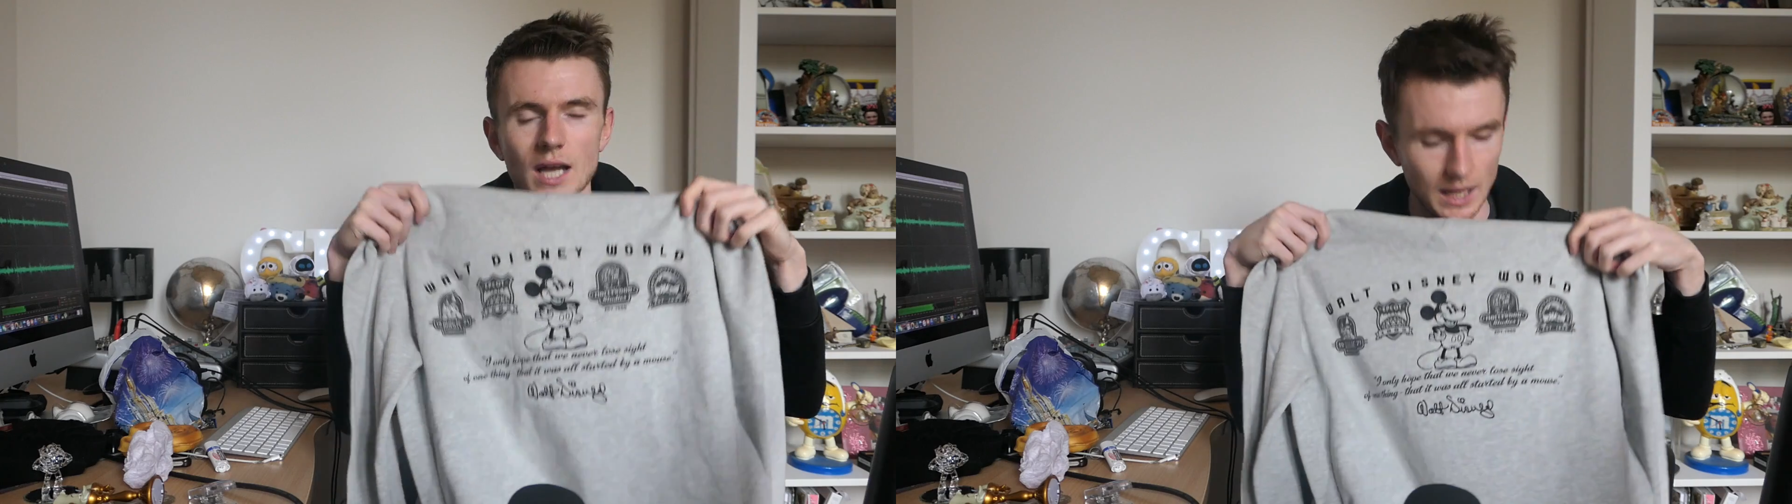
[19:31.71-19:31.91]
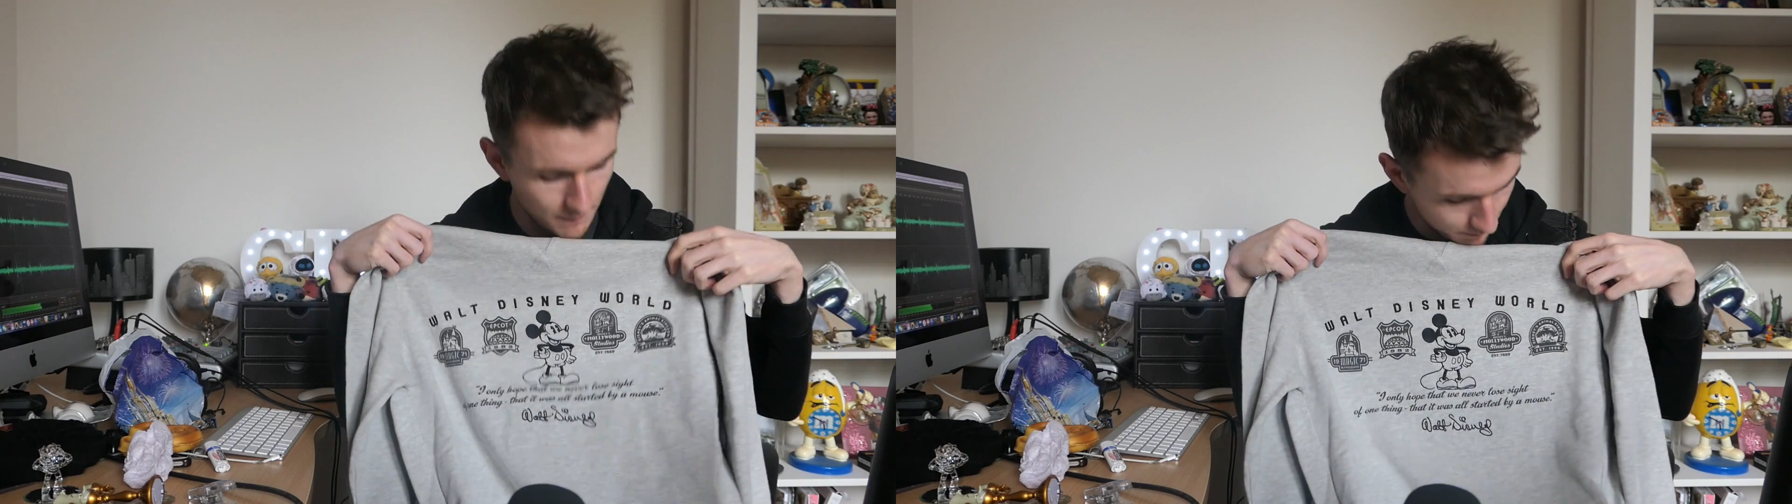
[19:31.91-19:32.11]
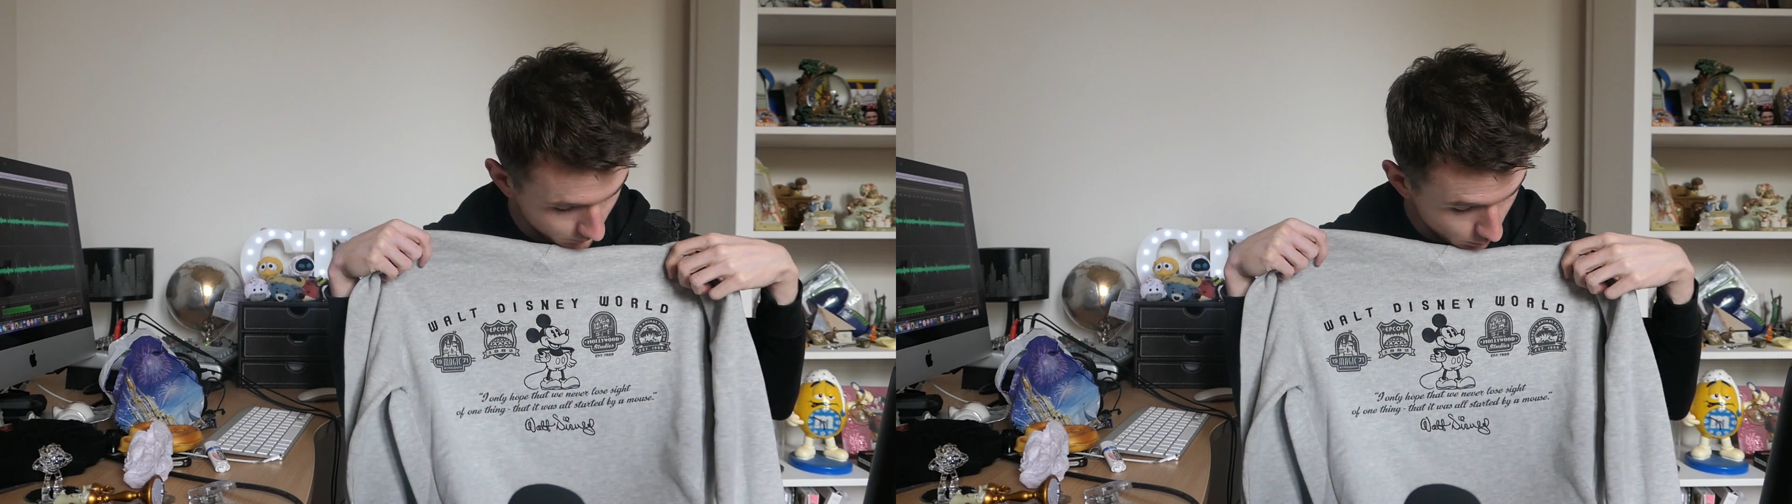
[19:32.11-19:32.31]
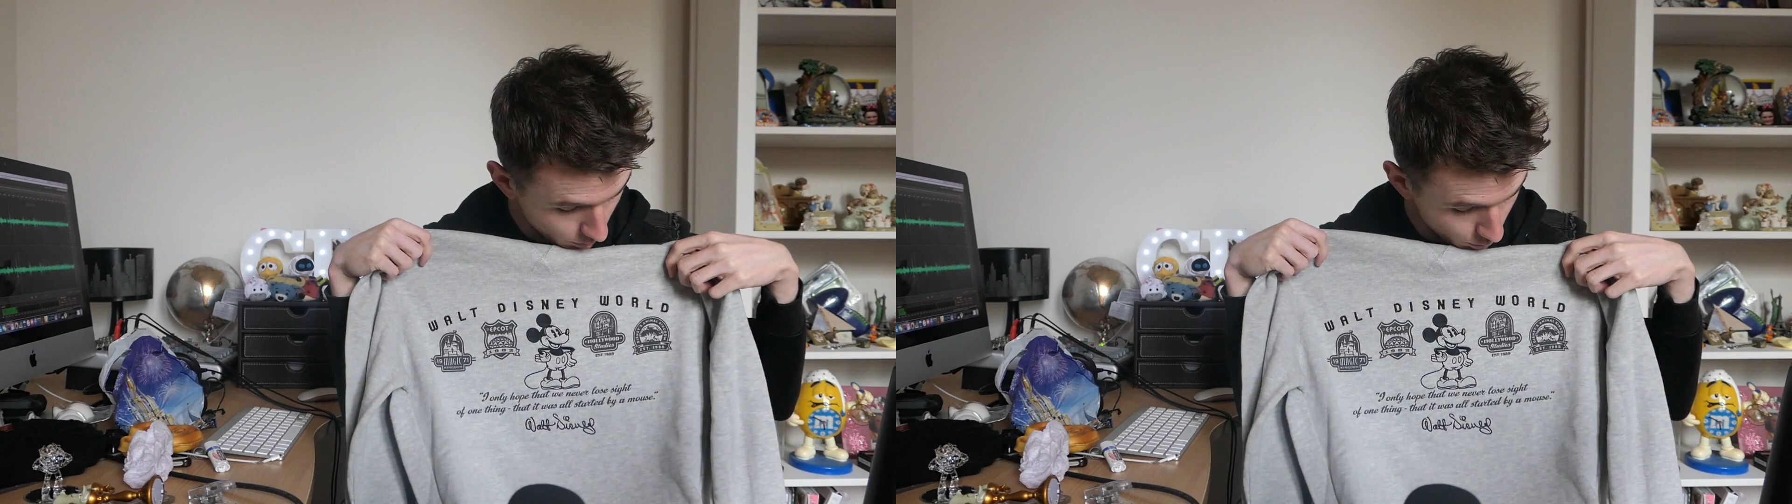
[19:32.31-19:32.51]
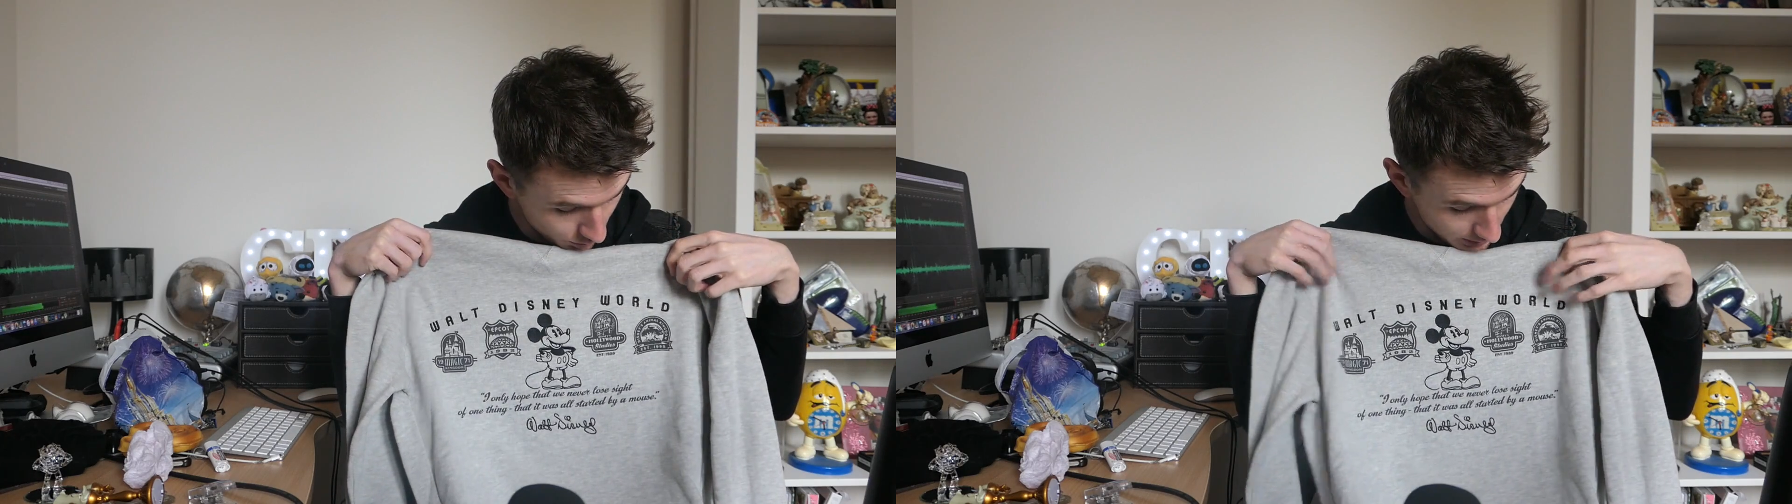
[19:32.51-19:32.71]

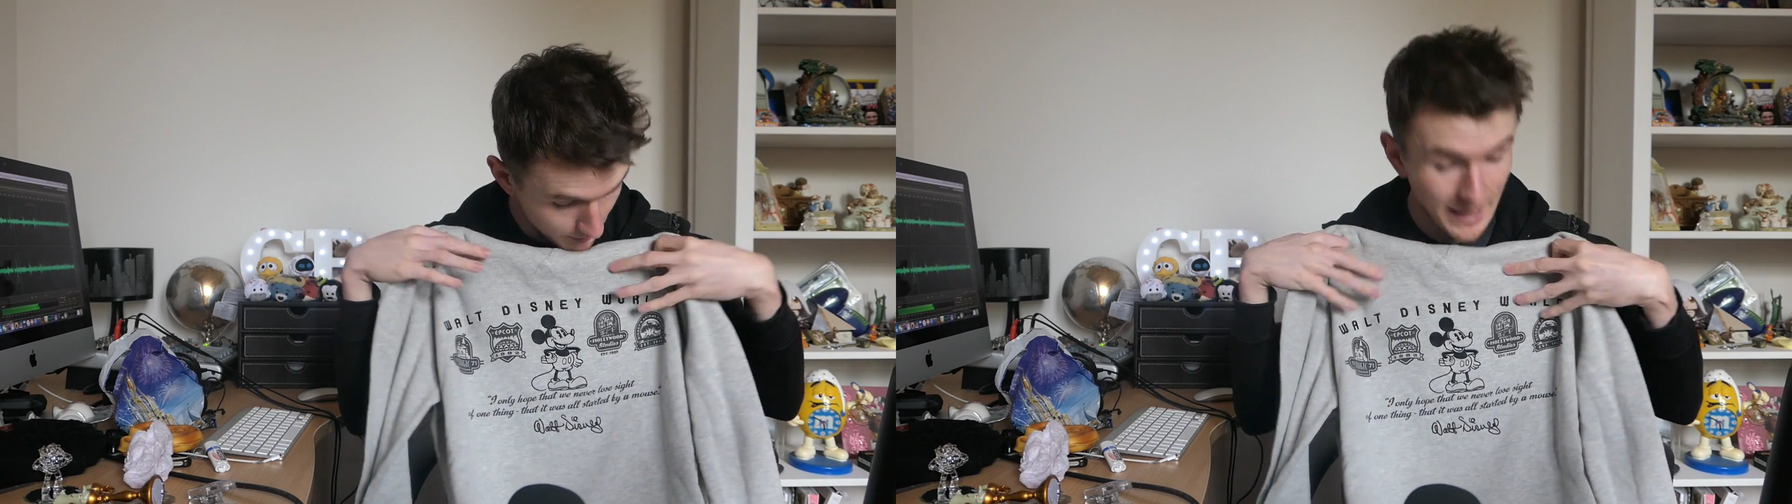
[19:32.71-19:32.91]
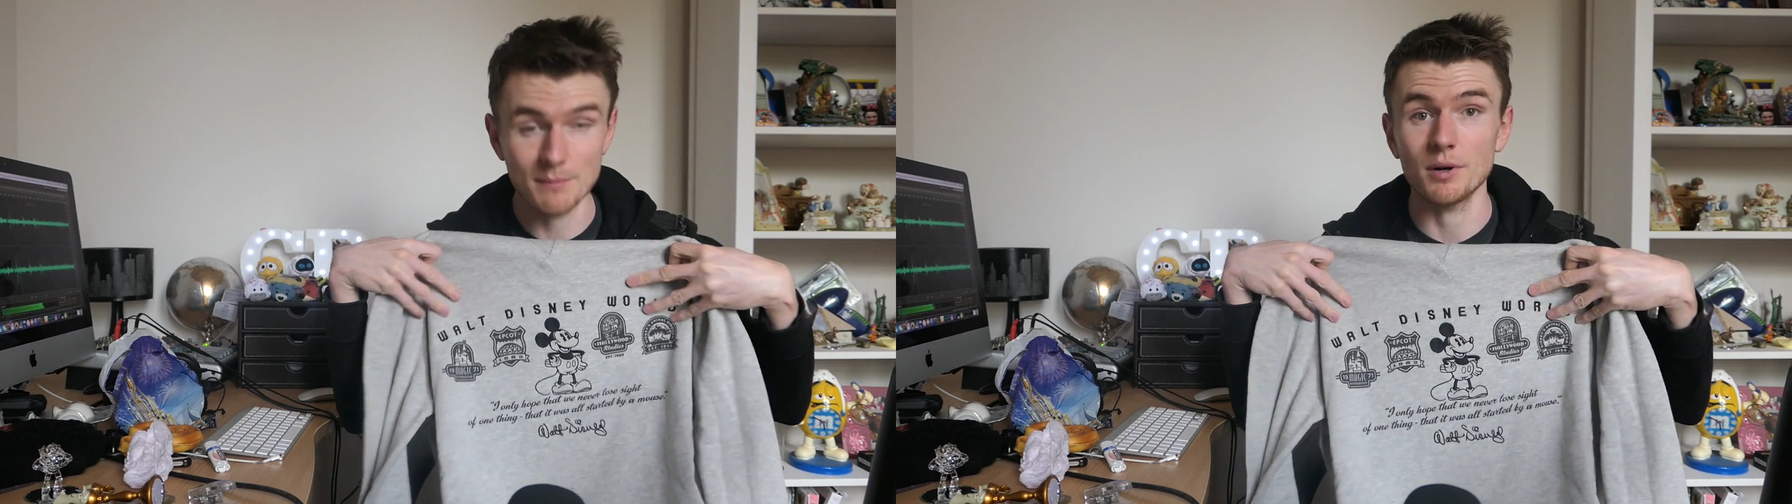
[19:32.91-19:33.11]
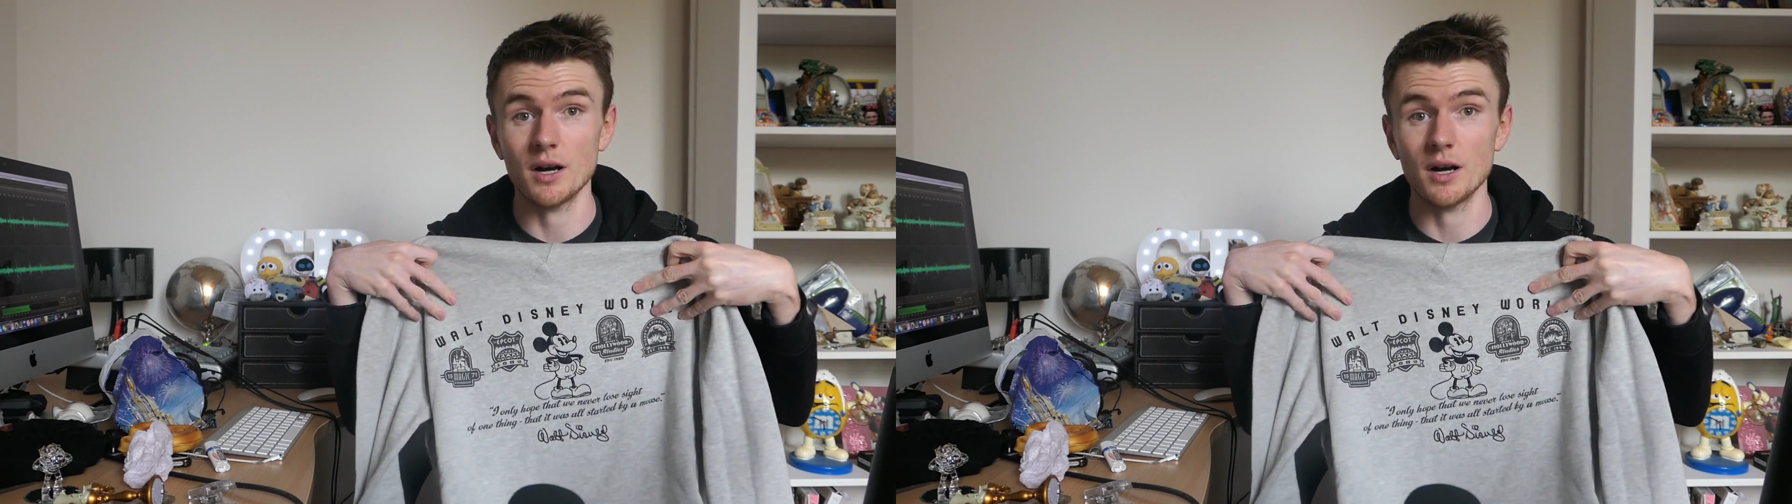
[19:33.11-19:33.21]
all the main